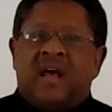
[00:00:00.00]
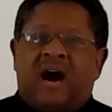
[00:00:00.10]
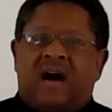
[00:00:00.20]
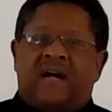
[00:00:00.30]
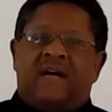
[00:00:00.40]

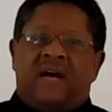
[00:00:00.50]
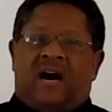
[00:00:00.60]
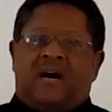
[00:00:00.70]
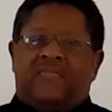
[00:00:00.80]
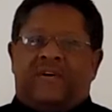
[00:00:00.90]
Uh,
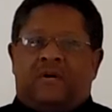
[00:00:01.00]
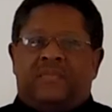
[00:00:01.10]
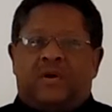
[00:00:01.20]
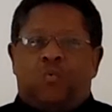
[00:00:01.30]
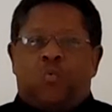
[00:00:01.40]
uh,
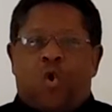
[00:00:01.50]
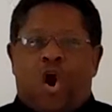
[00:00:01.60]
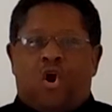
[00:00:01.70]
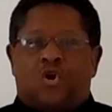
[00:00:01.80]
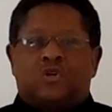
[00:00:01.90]
the, the
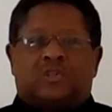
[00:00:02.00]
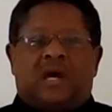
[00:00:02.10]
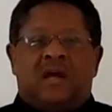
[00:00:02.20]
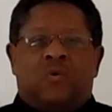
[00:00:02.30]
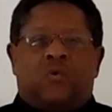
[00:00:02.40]
words
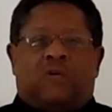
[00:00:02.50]
uh,